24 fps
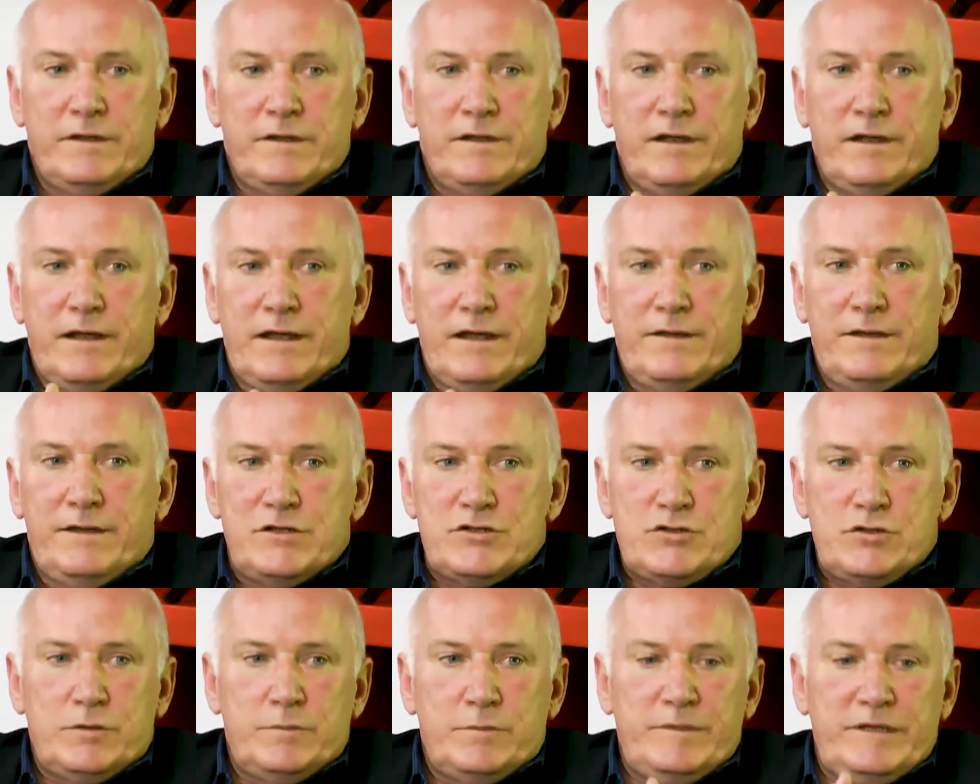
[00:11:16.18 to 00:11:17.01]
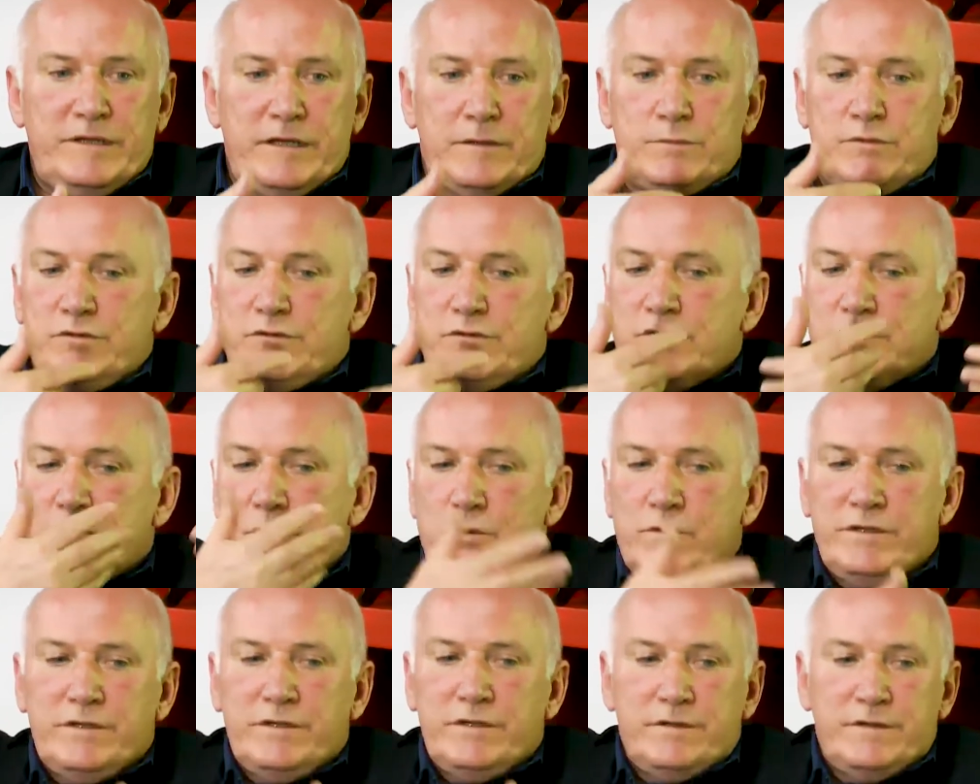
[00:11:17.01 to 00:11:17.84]
and that she'll be able to
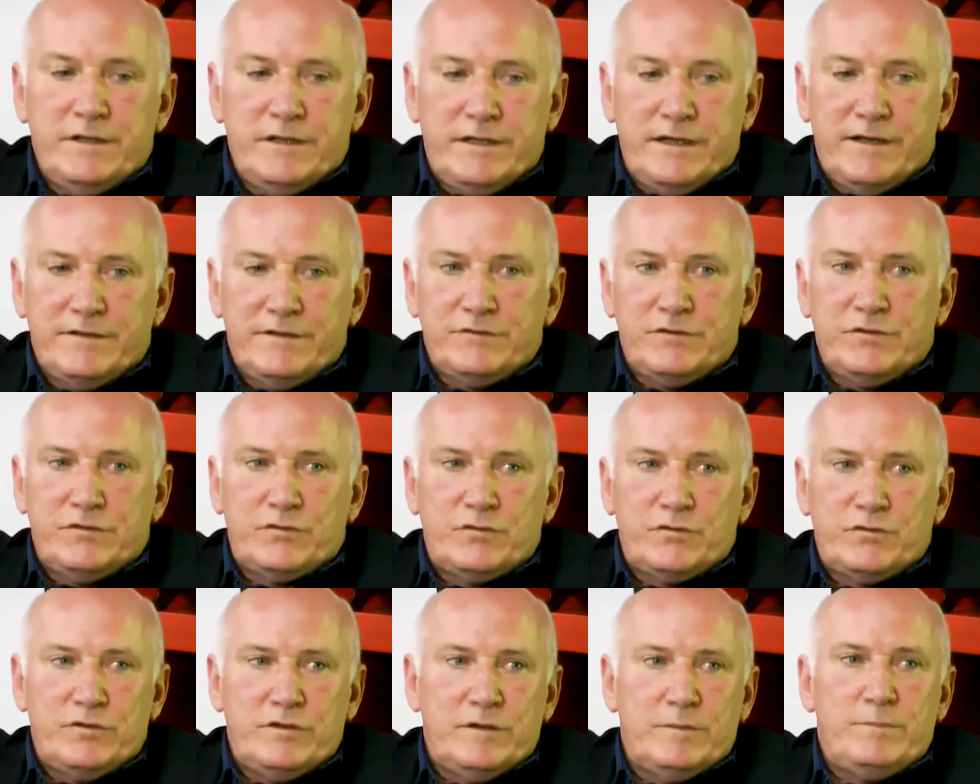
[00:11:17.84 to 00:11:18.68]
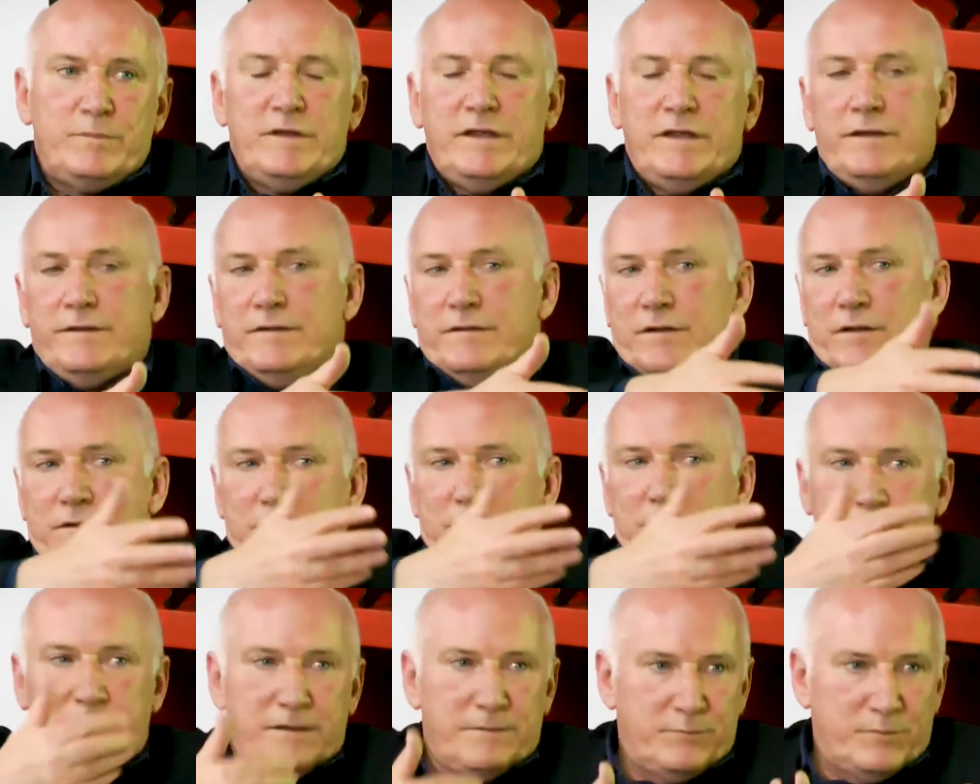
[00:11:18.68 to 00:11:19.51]
go into the Gaza Strip and
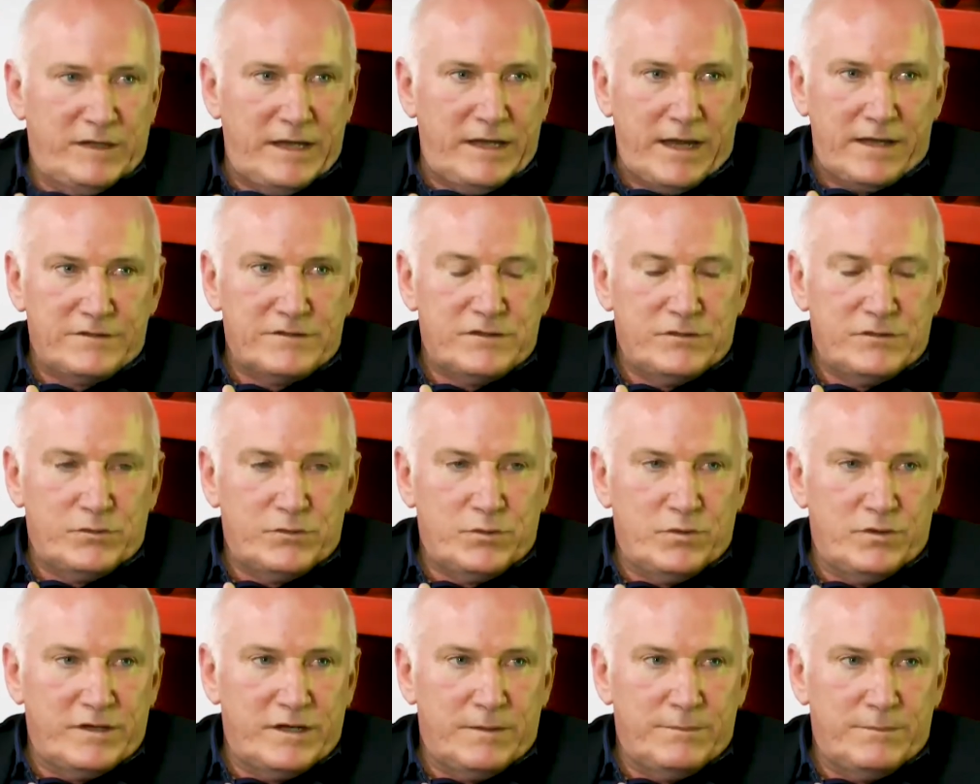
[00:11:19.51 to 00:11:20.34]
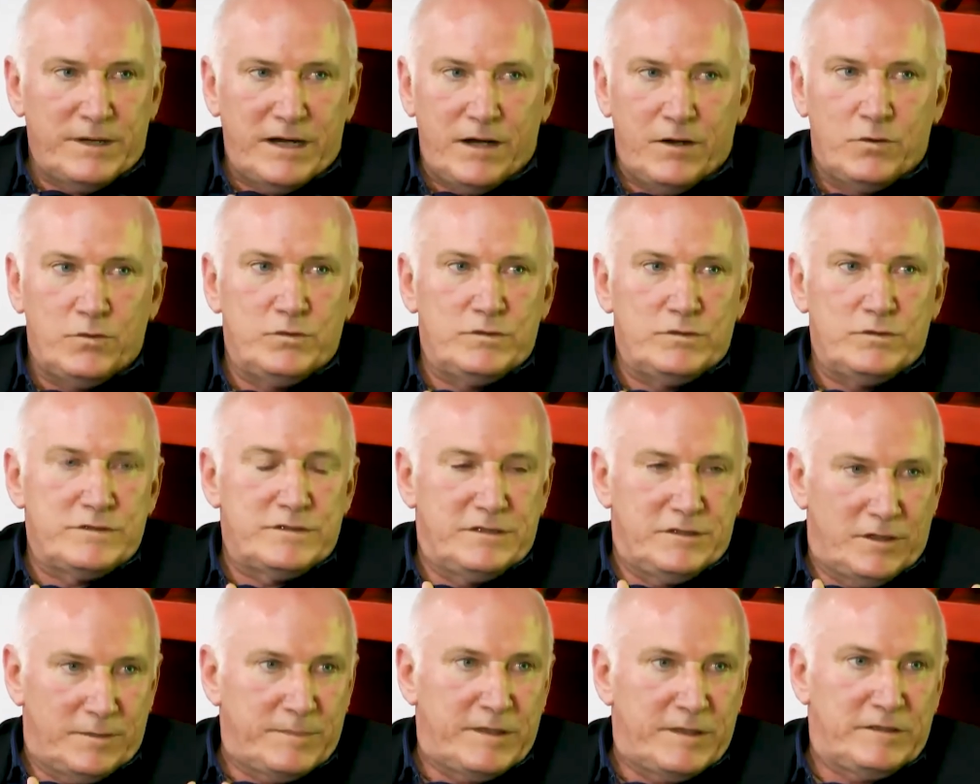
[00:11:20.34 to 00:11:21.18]
Gazans will come out,
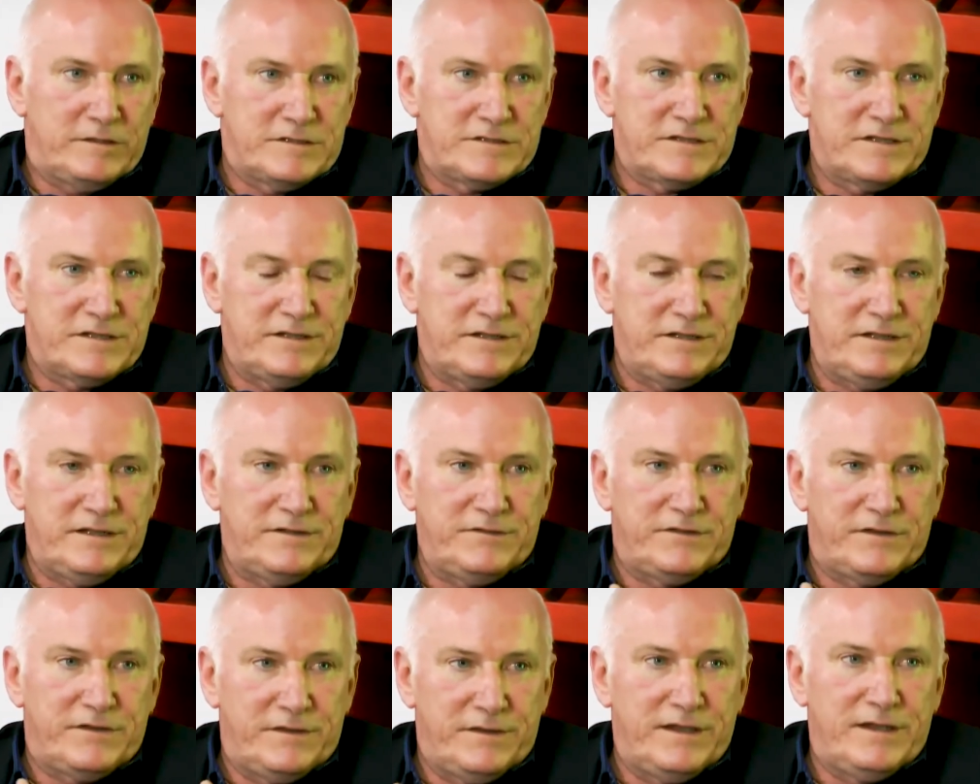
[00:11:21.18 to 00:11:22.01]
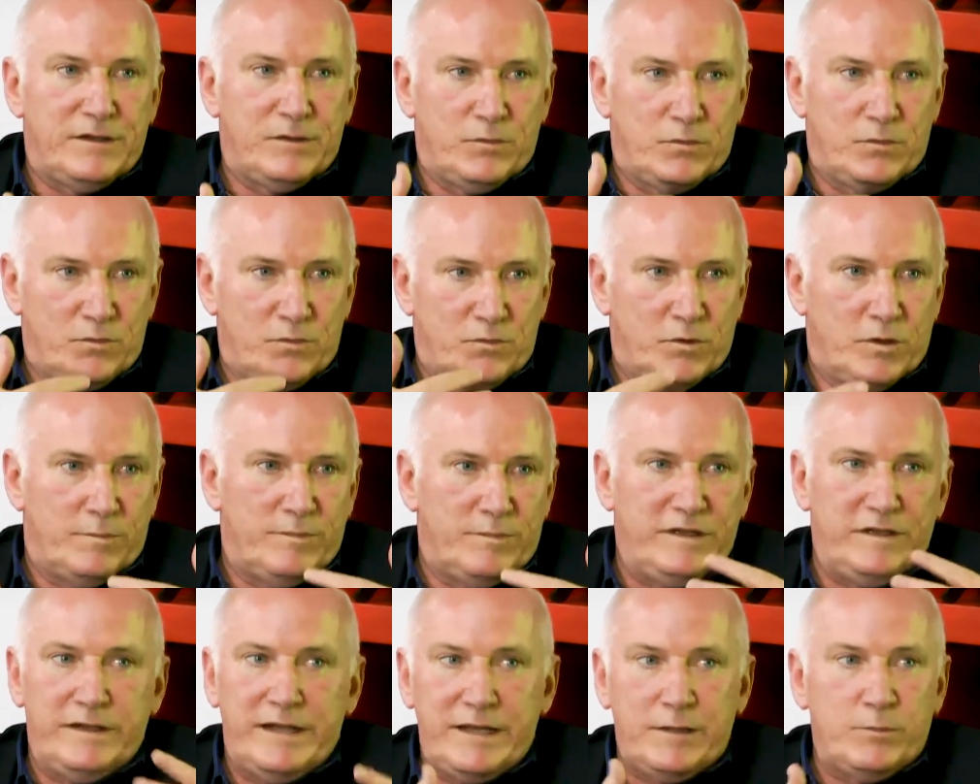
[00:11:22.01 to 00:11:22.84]
Palestinians, and they will
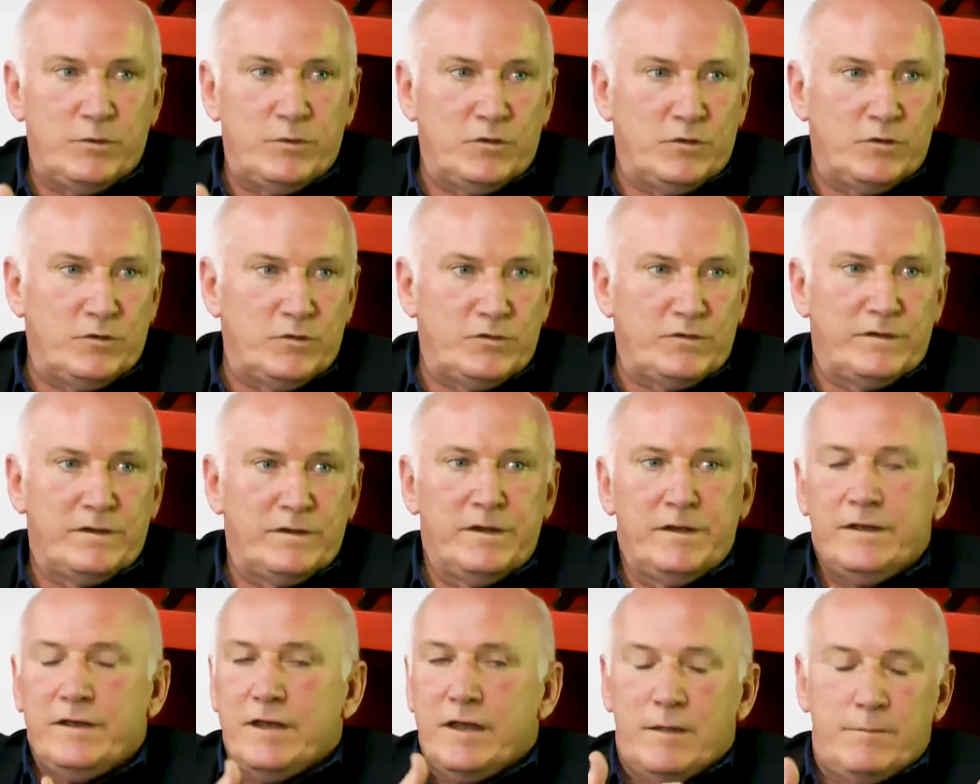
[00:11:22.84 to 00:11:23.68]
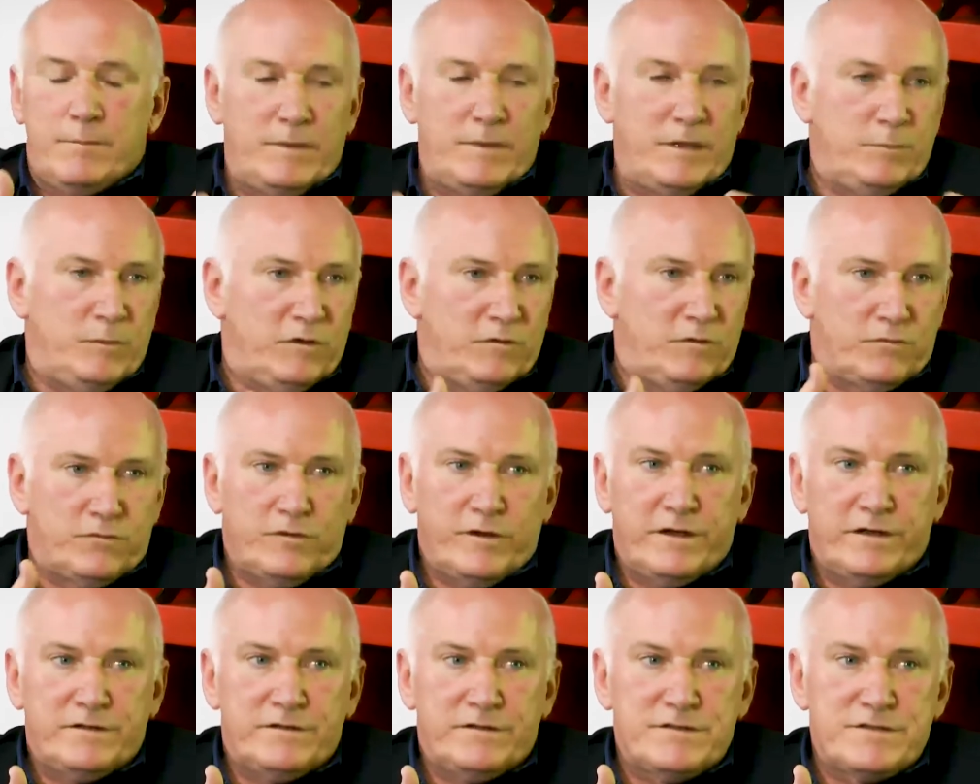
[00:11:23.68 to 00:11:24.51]
be neighbors and maybe
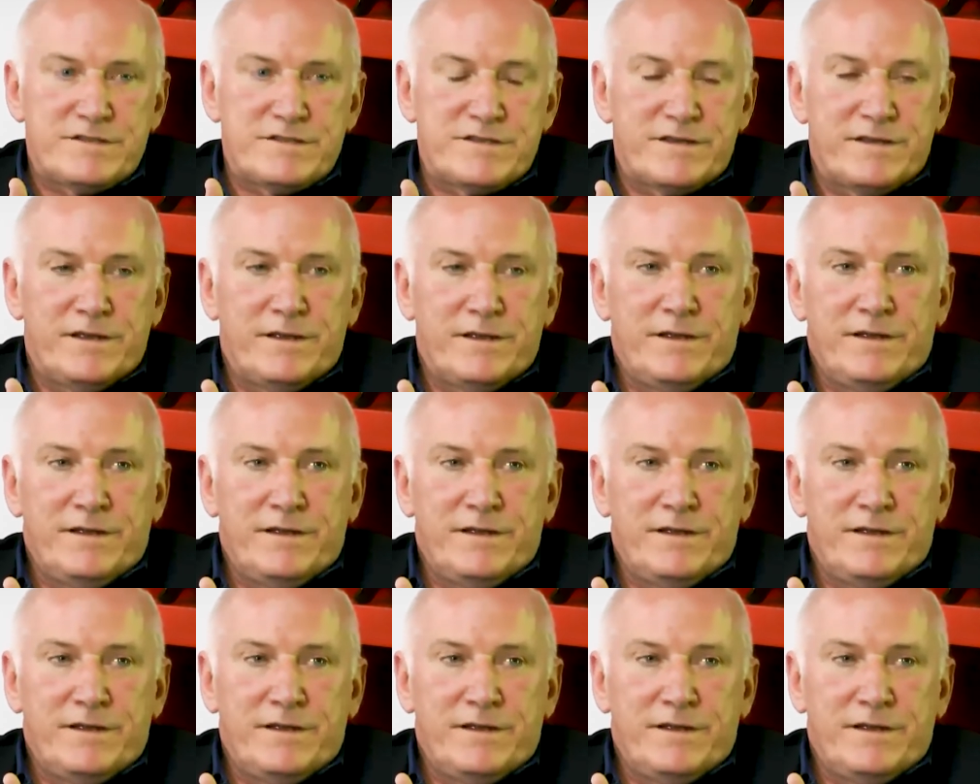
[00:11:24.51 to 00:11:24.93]
friends.